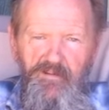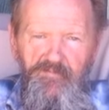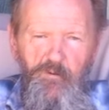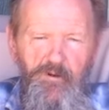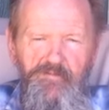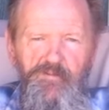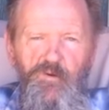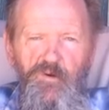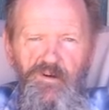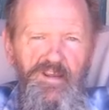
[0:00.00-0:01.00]
the 4th
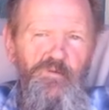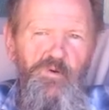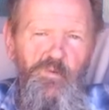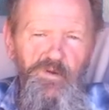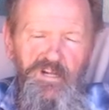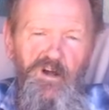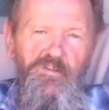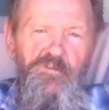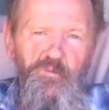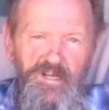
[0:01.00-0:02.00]
floor in what we called
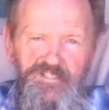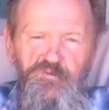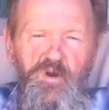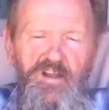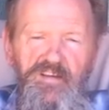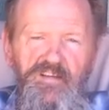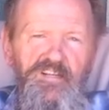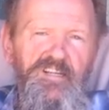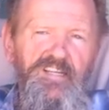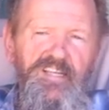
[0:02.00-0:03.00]
the restaurant,
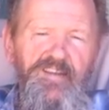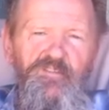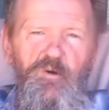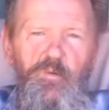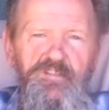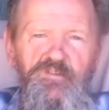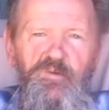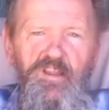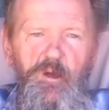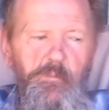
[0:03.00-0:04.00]
even though it wasn't
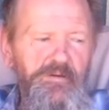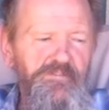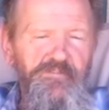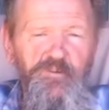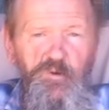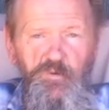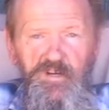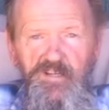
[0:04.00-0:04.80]
really open for food.